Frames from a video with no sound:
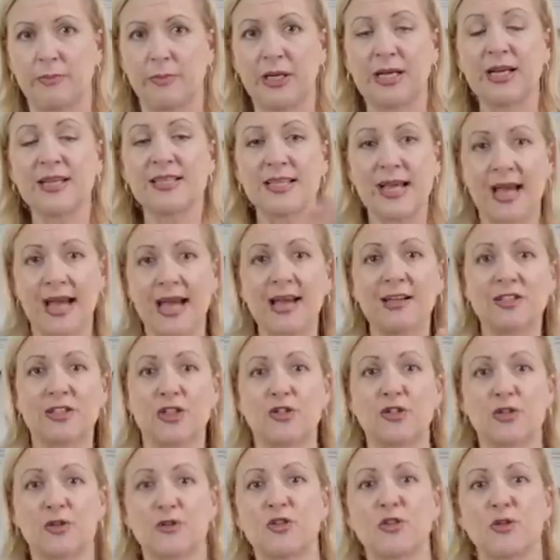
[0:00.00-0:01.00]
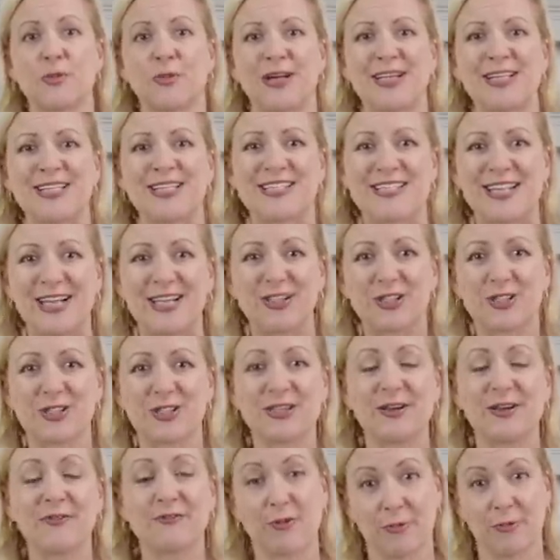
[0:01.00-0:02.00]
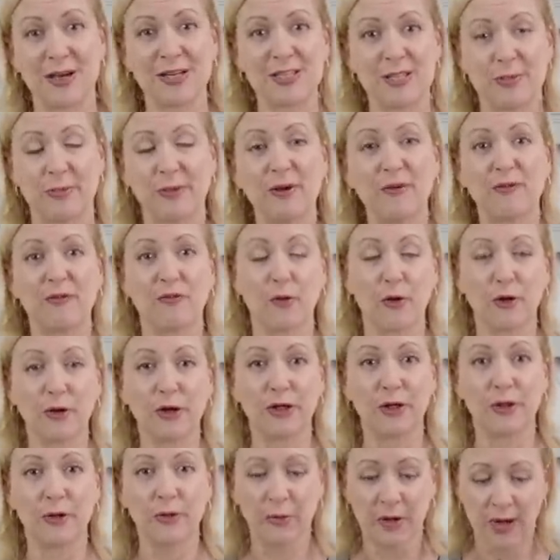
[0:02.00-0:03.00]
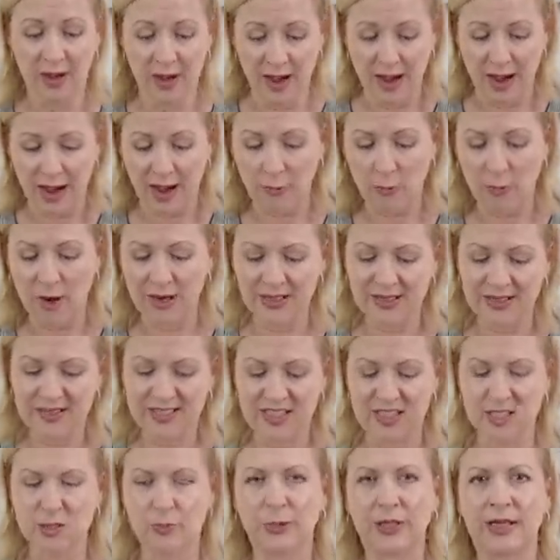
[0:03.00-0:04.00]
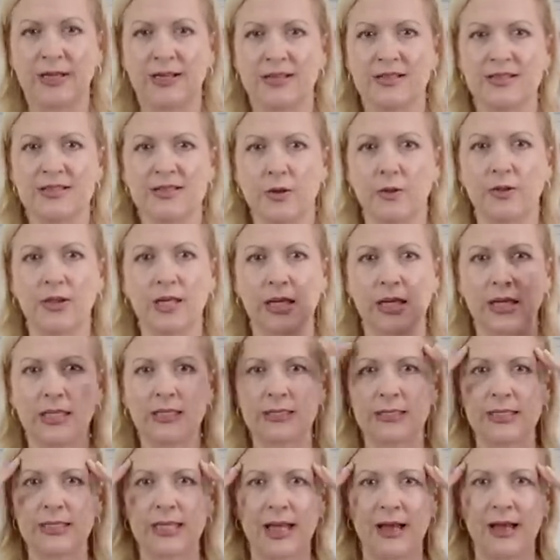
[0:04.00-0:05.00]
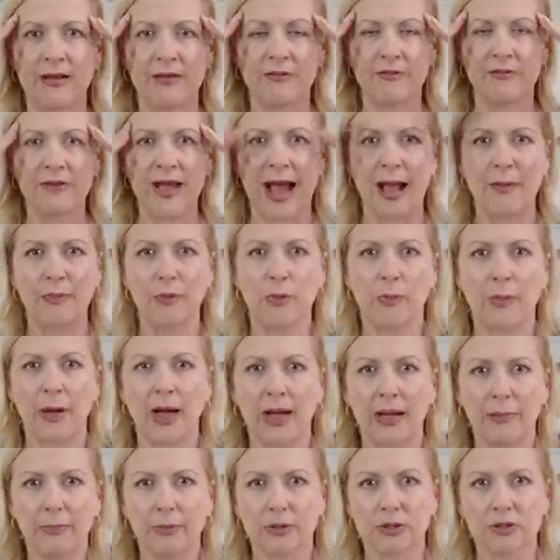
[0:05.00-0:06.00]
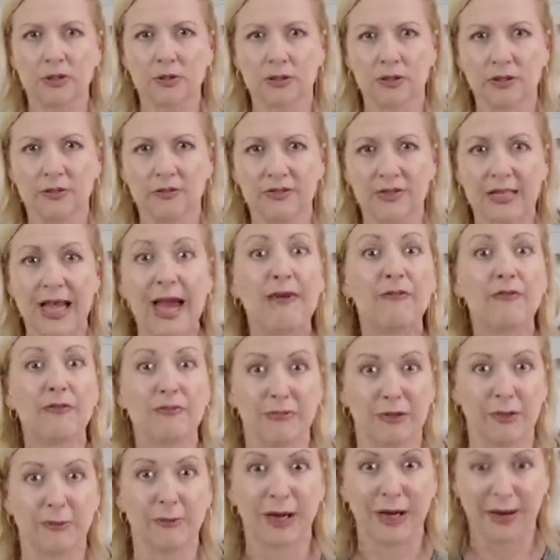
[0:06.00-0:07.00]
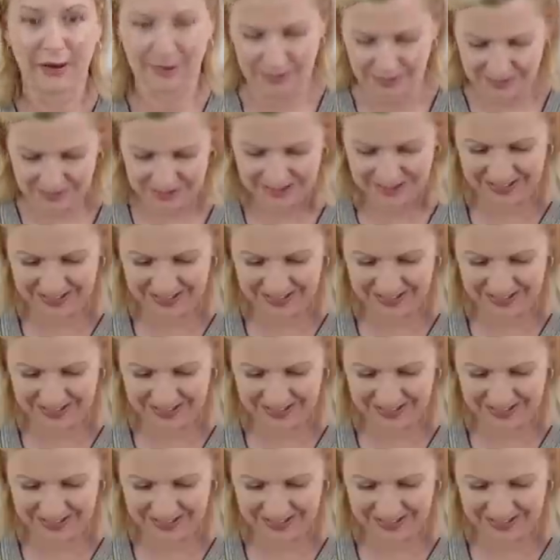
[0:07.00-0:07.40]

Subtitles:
Because I had to do so many stages of the recipe for you, I wanted to split it so that I didn't have apple pie preserves everywhere.